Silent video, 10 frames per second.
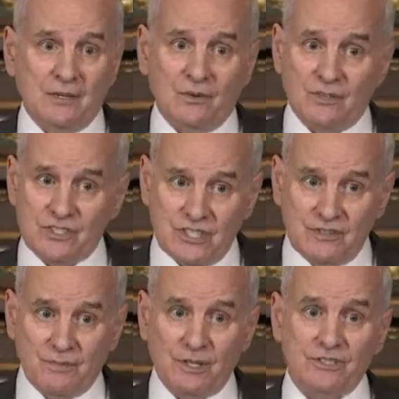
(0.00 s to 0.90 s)

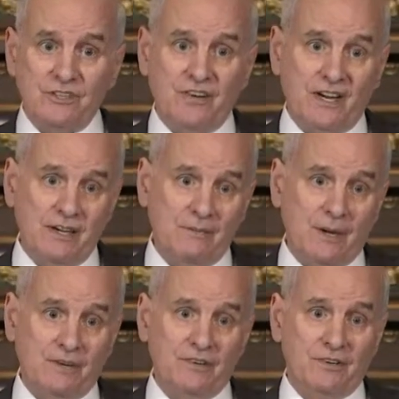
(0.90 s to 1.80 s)
receive much, if any,
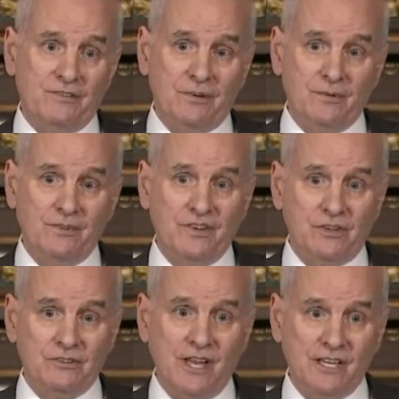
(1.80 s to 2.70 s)
benefit from the
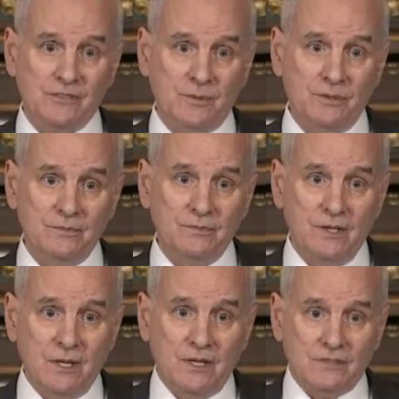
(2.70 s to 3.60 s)
federal tax bill,
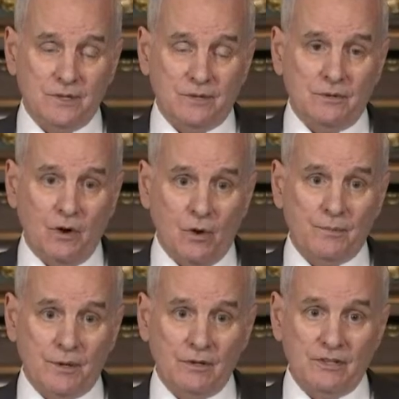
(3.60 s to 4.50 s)
low
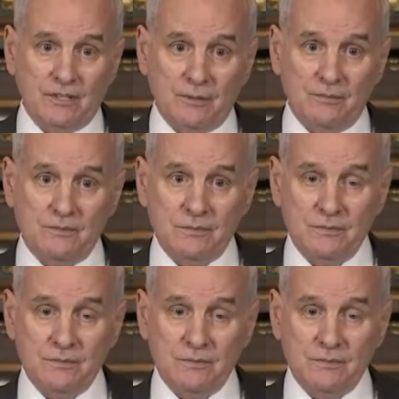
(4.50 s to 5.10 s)
and middle income